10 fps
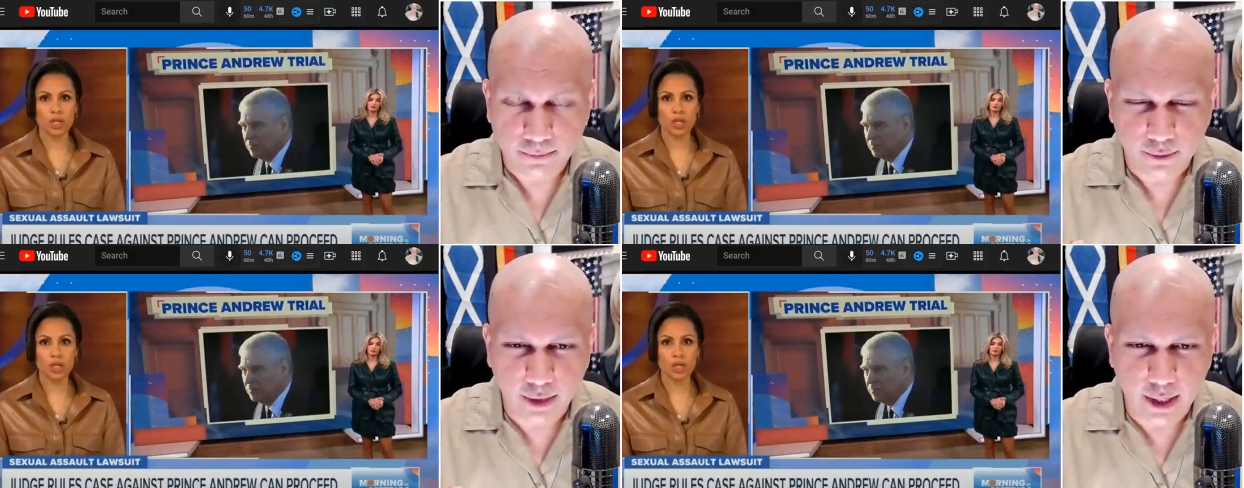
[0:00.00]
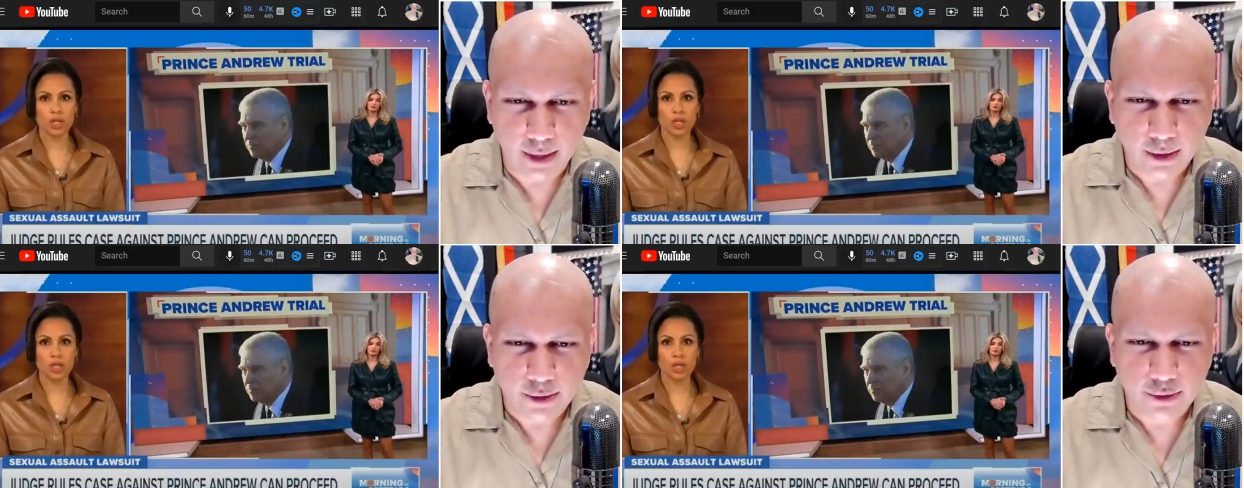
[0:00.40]

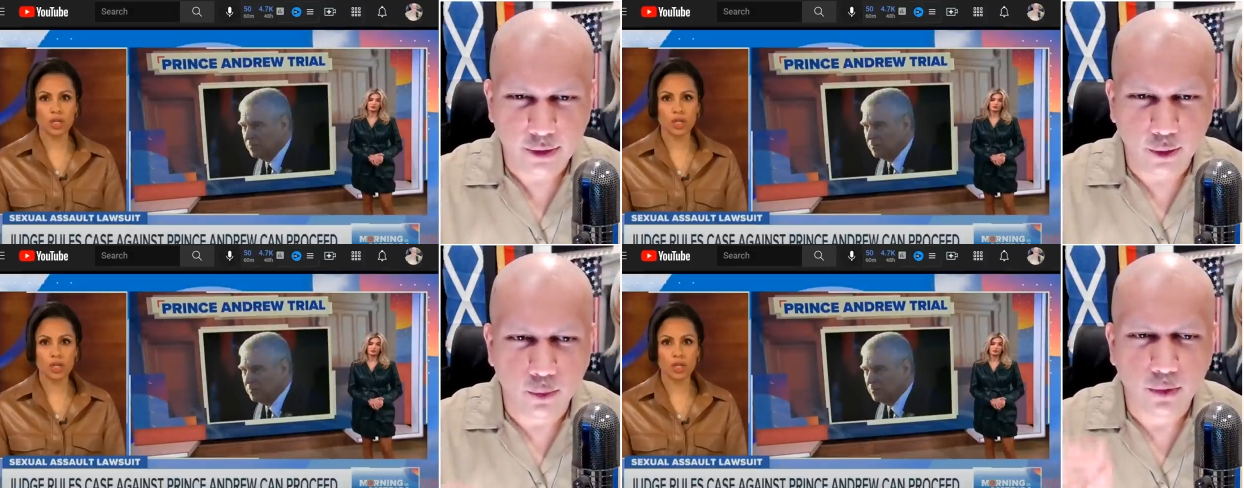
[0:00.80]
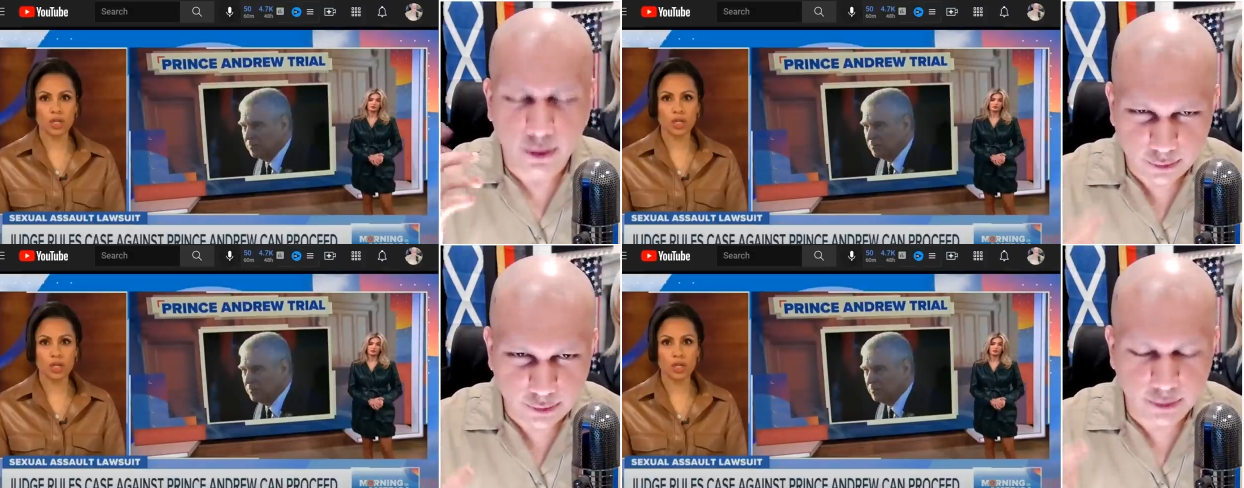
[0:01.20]
Speaker 1: Okay, so
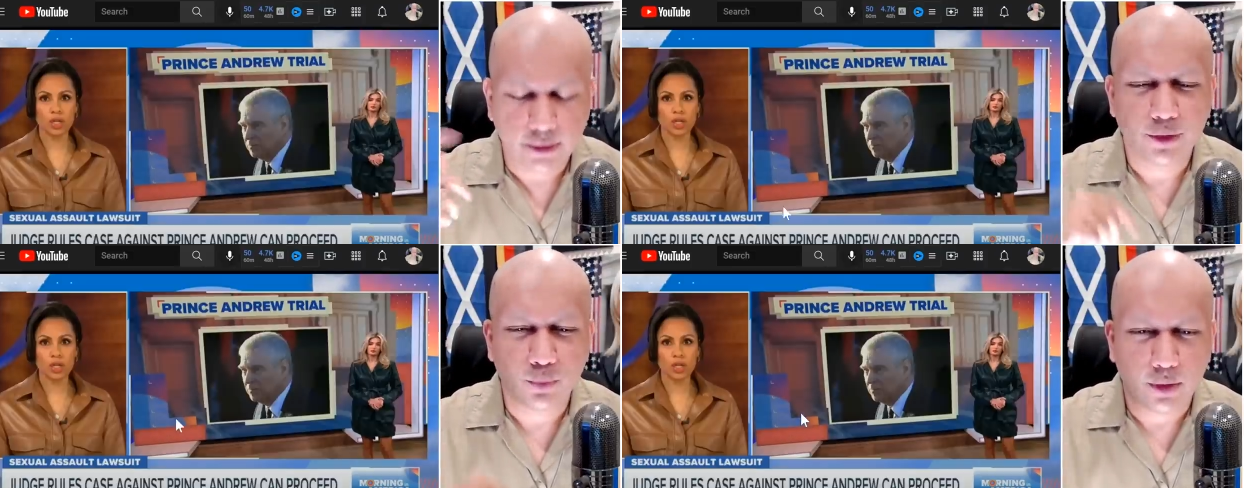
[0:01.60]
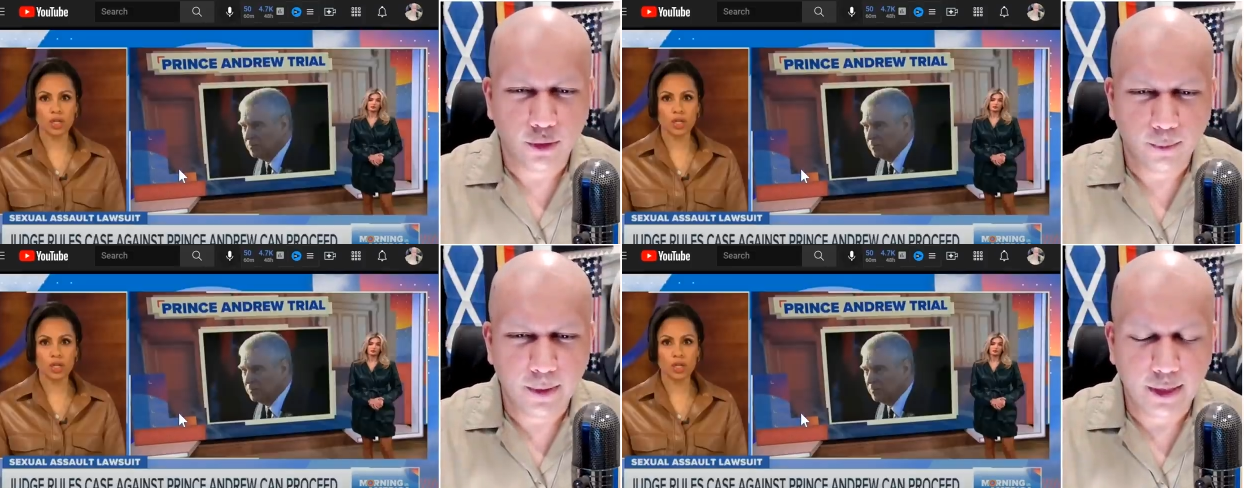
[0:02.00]
let's listen to this one a
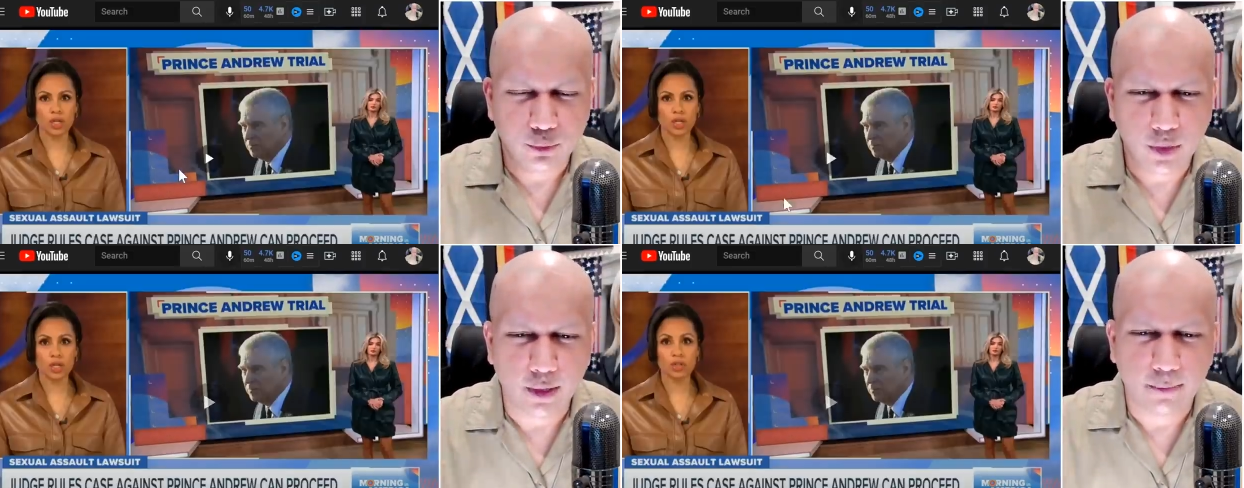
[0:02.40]
little bit as well.